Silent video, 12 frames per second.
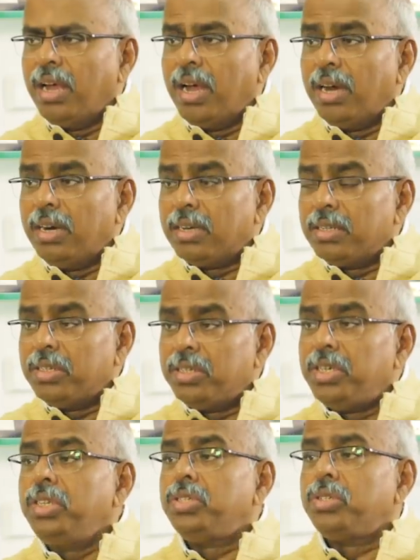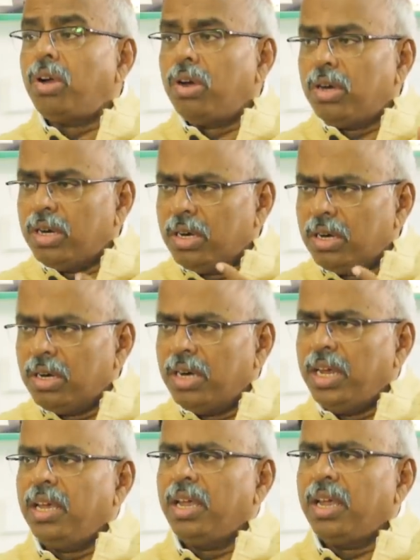And she started
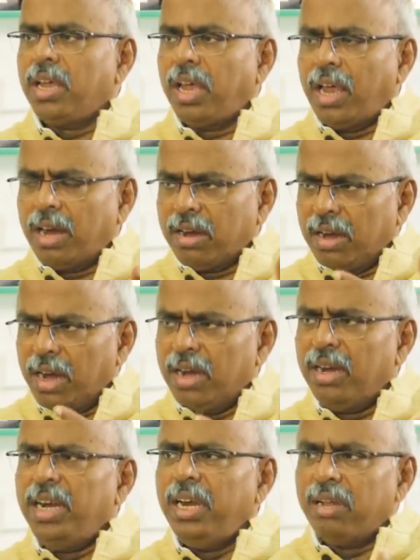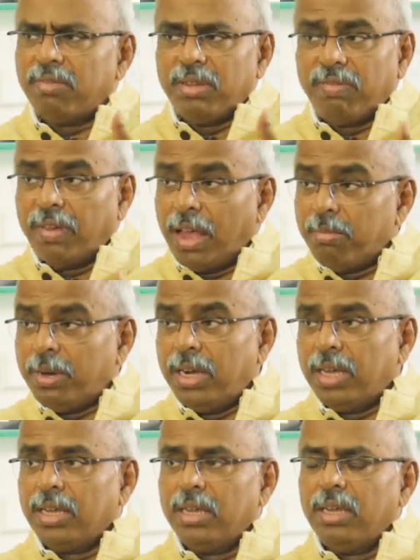taking care and lead of the
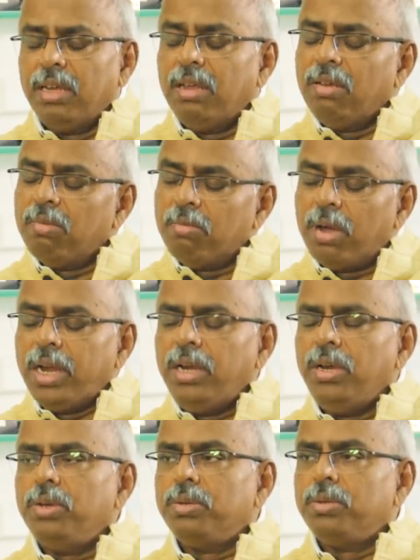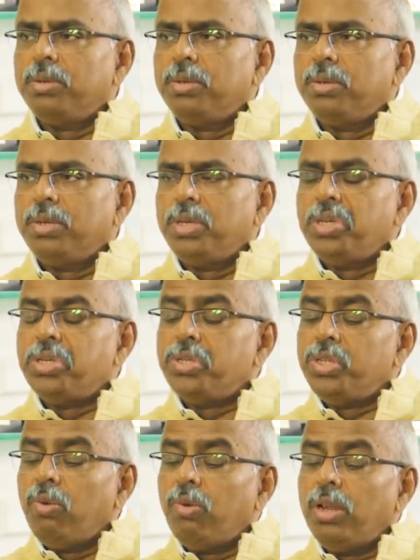family. Mind you,
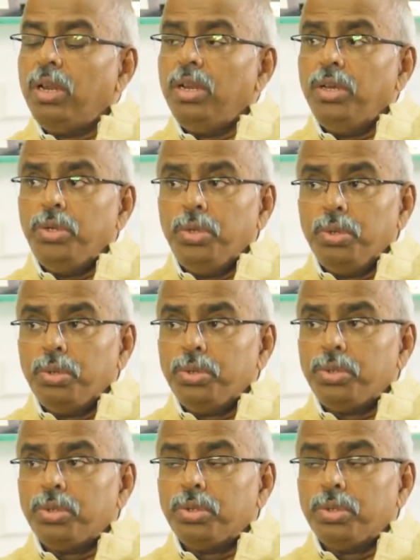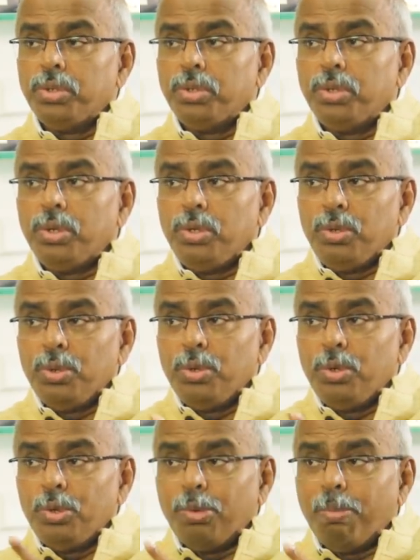she only used 2